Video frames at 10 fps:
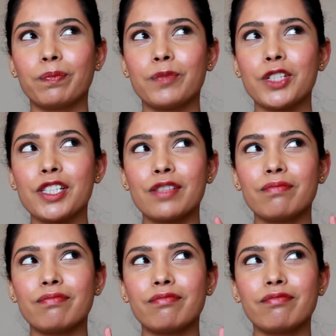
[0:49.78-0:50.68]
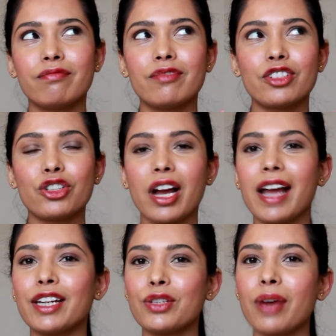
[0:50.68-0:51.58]
just
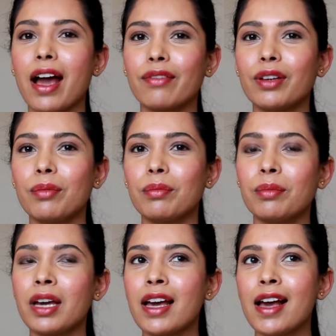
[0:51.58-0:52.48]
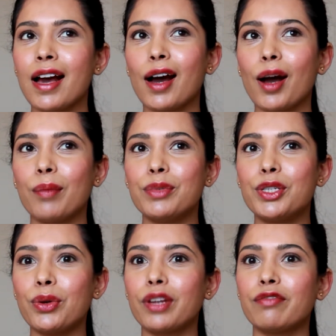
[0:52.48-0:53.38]
try to have them
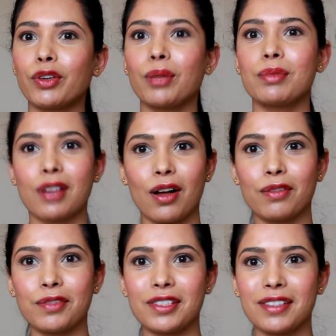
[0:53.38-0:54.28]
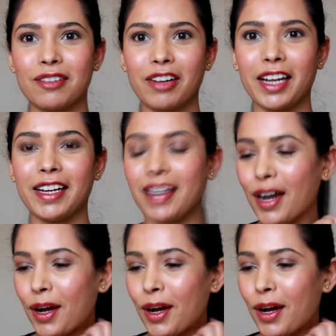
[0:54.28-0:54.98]
do it for themselves, right?